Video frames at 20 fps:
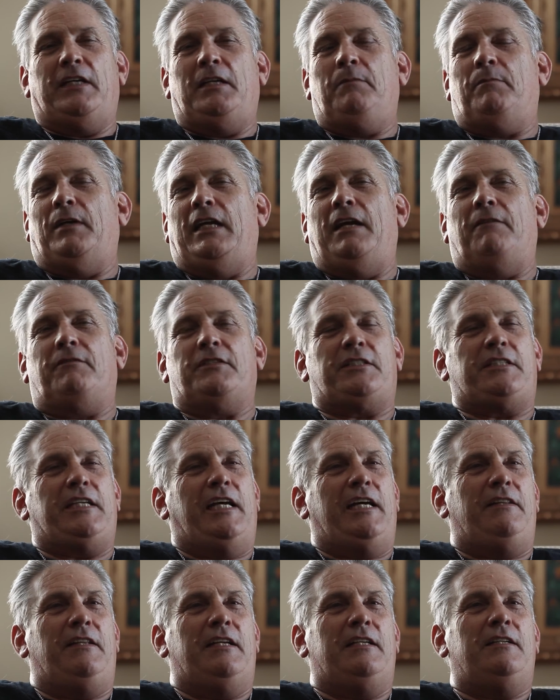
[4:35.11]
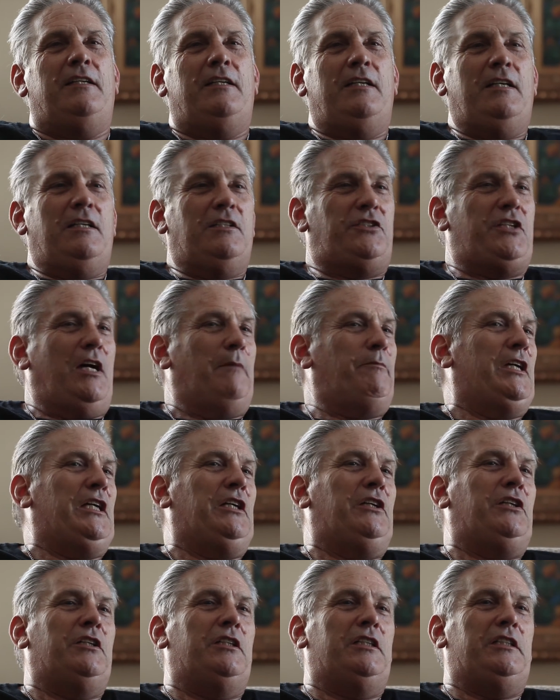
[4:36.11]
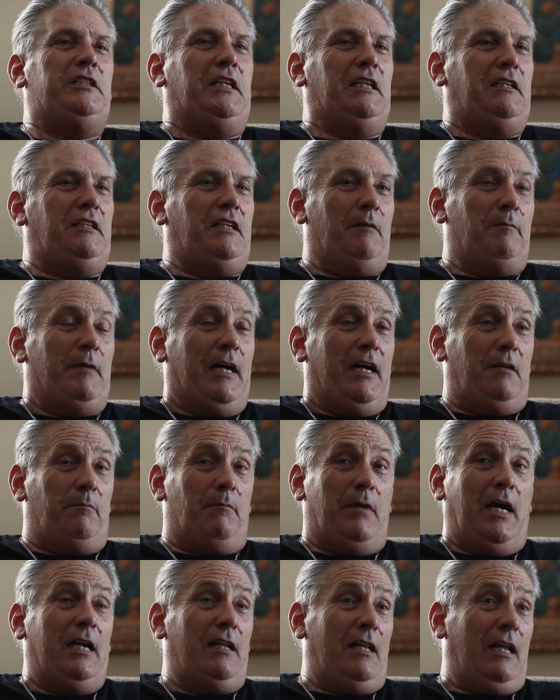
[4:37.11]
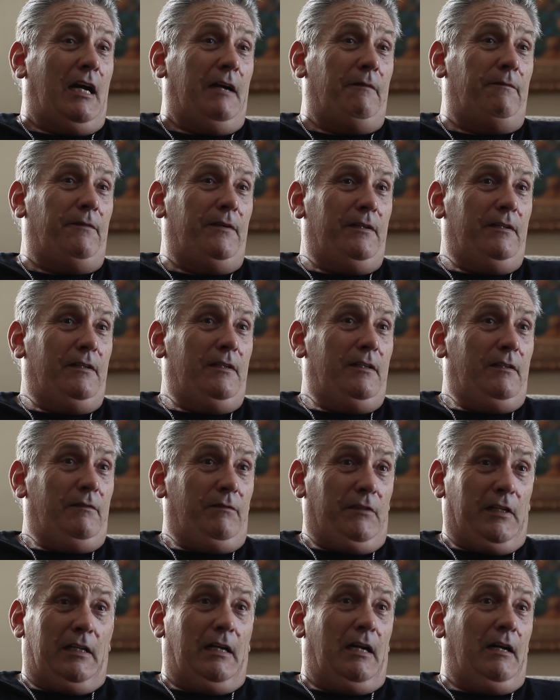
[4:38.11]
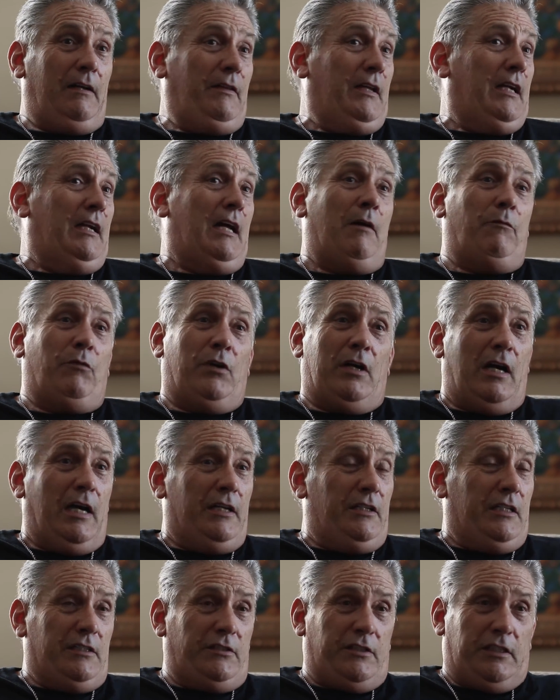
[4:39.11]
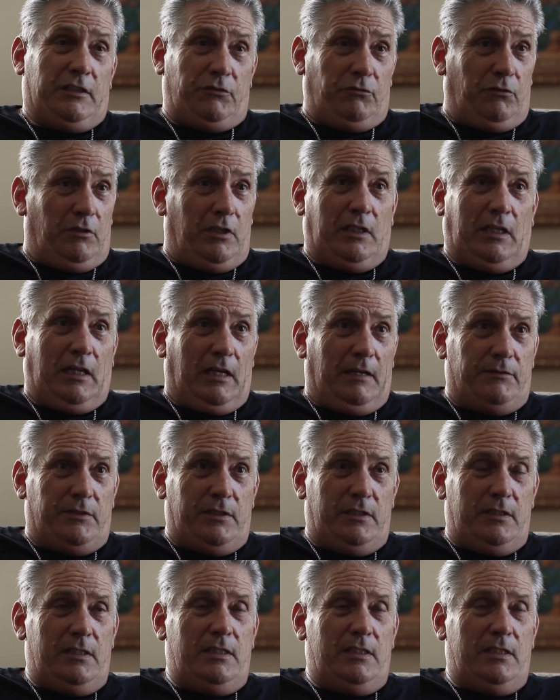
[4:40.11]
anybody ever said that something good could come out of my life where I just destroyed lives.